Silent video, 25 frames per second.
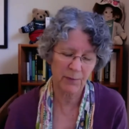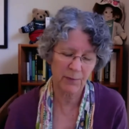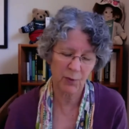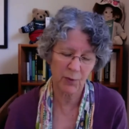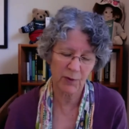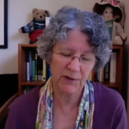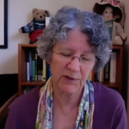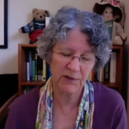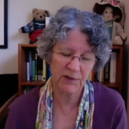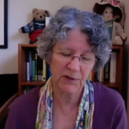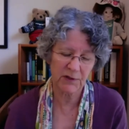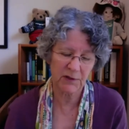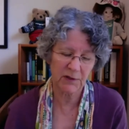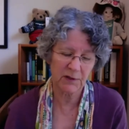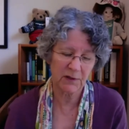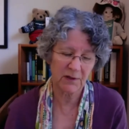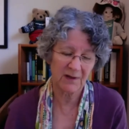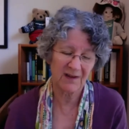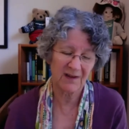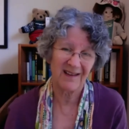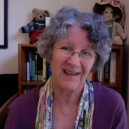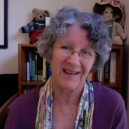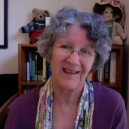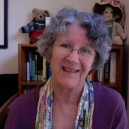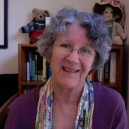pointed.
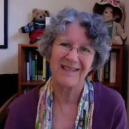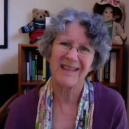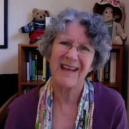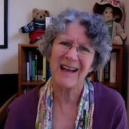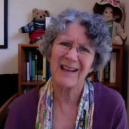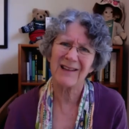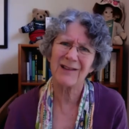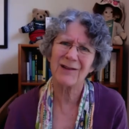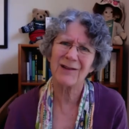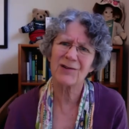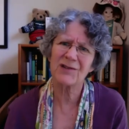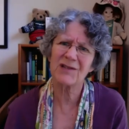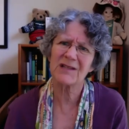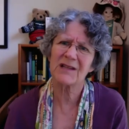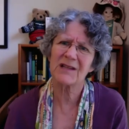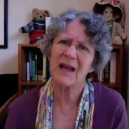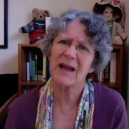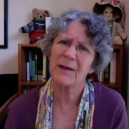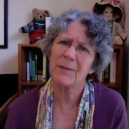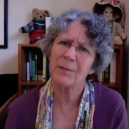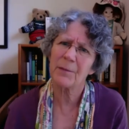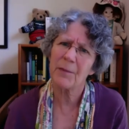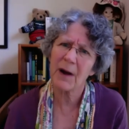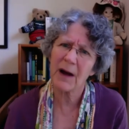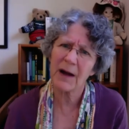That looks
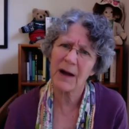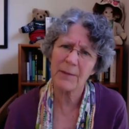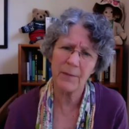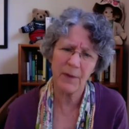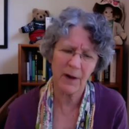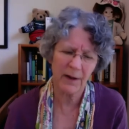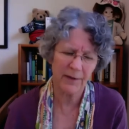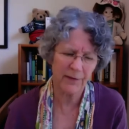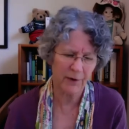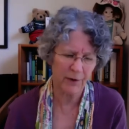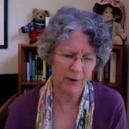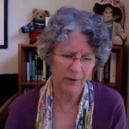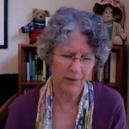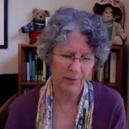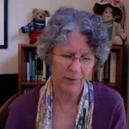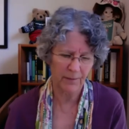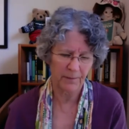like my mother.